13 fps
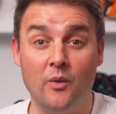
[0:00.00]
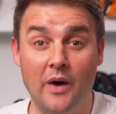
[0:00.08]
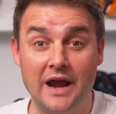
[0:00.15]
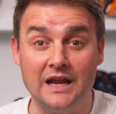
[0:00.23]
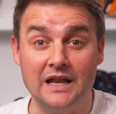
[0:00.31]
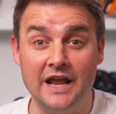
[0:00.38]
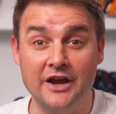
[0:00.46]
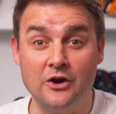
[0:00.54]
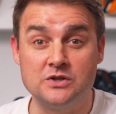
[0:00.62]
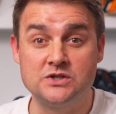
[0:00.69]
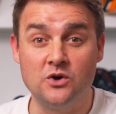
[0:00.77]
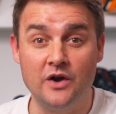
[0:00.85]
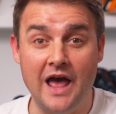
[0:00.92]
way, LEGO
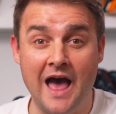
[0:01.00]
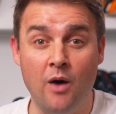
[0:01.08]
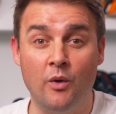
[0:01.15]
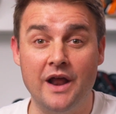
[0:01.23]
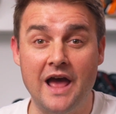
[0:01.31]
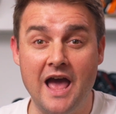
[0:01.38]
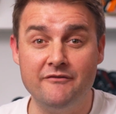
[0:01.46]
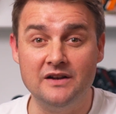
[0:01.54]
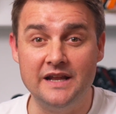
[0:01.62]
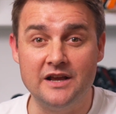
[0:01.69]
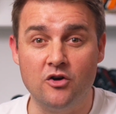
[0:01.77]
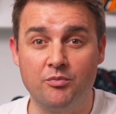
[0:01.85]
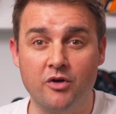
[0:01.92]
sort out whatever
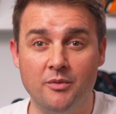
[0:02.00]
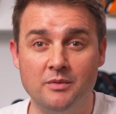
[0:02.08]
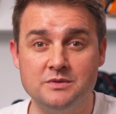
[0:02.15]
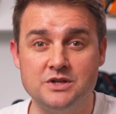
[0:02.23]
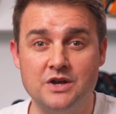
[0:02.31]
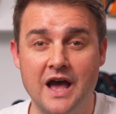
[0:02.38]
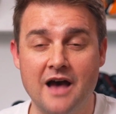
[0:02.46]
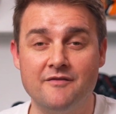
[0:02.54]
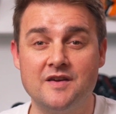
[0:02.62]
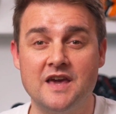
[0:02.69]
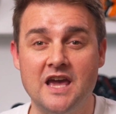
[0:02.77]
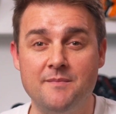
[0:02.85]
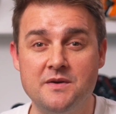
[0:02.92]
legal problems you have
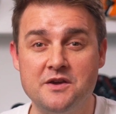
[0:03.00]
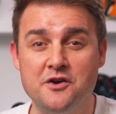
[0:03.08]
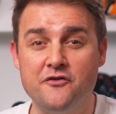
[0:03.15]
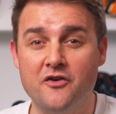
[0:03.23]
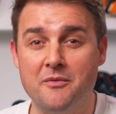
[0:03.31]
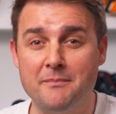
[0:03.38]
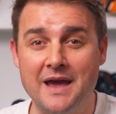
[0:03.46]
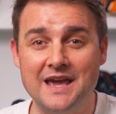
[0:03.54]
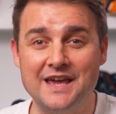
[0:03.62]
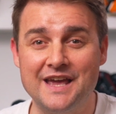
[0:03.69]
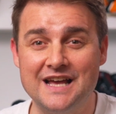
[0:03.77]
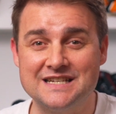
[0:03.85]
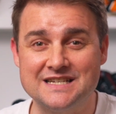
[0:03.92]
keeping you from
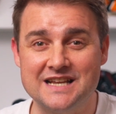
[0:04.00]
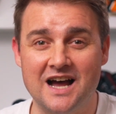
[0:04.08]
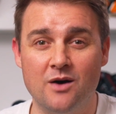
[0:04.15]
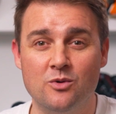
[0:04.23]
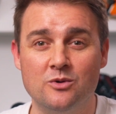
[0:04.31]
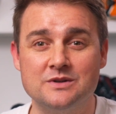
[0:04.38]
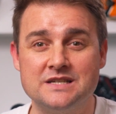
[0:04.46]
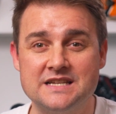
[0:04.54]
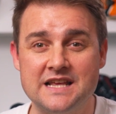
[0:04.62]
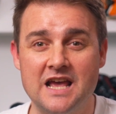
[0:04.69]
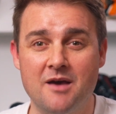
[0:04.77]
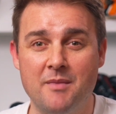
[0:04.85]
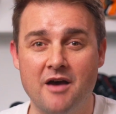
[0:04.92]
making a Star Wars
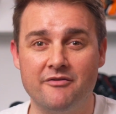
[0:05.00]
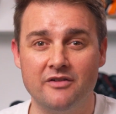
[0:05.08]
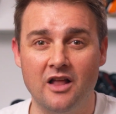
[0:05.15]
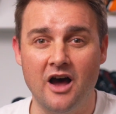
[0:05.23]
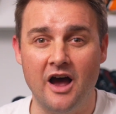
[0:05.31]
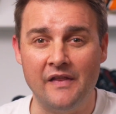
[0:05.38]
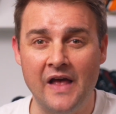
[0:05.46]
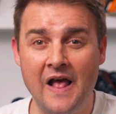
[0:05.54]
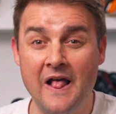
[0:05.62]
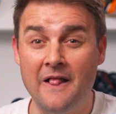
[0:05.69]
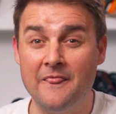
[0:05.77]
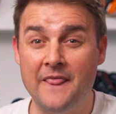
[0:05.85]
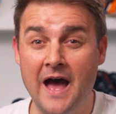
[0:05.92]
CMF line.
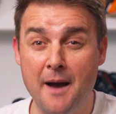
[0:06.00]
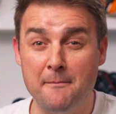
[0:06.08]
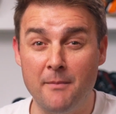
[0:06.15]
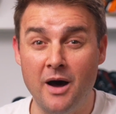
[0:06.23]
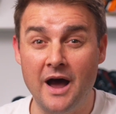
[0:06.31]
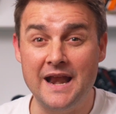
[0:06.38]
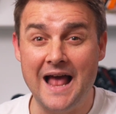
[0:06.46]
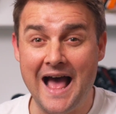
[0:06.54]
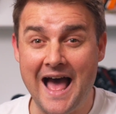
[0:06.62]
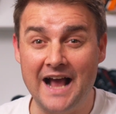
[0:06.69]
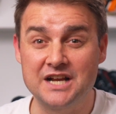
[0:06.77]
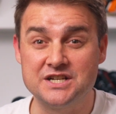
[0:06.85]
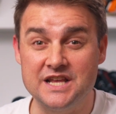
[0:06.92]
That might
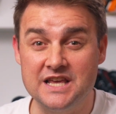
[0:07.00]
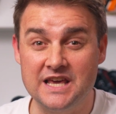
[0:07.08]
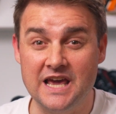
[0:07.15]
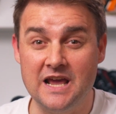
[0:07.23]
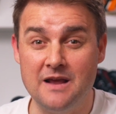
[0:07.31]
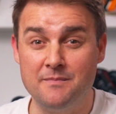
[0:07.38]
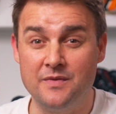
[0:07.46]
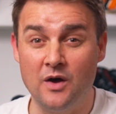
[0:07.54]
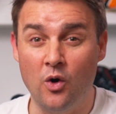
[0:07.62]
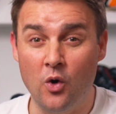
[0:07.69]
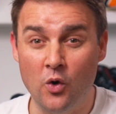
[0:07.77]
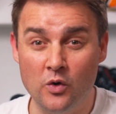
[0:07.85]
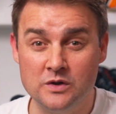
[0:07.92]
actually keep the
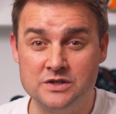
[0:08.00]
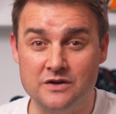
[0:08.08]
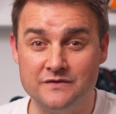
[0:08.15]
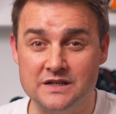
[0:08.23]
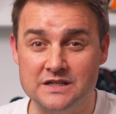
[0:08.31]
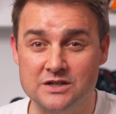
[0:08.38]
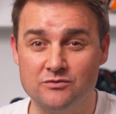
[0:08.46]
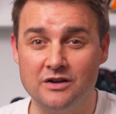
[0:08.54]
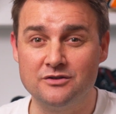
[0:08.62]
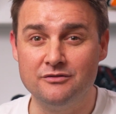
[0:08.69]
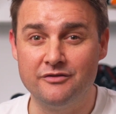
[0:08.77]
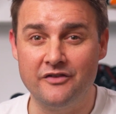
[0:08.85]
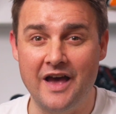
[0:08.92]
hordes of
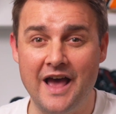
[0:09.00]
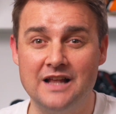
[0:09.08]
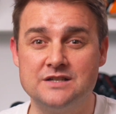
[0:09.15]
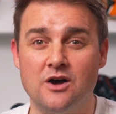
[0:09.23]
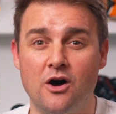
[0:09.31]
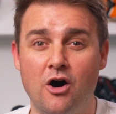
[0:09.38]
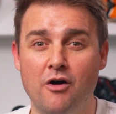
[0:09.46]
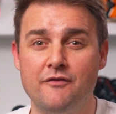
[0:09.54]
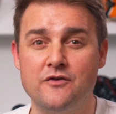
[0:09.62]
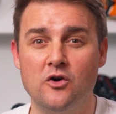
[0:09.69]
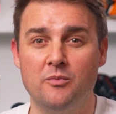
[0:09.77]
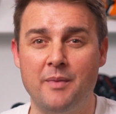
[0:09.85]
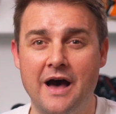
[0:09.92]
disgruntled fans off
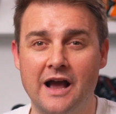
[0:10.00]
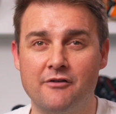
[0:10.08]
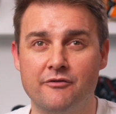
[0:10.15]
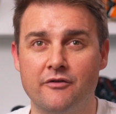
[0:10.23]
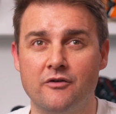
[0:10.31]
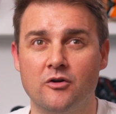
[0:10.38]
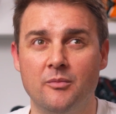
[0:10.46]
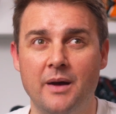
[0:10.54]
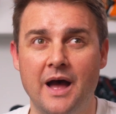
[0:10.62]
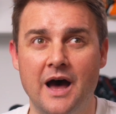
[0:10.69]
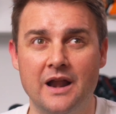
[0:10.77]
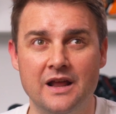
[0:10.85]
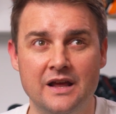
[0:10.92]
your back for
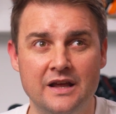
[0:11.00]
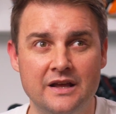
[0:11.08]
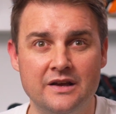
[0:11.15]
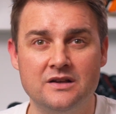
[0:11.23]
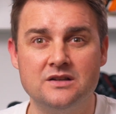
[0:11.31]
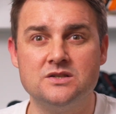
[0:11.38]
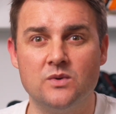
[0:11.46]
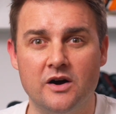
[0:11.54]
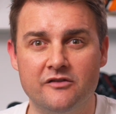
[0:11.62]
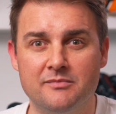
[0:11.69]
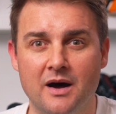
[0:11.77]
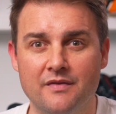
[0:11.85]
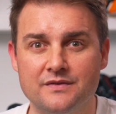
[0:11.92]
about
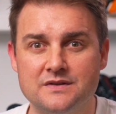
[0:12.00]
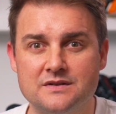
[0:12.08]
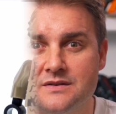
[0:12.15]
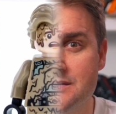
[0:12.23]
12 months.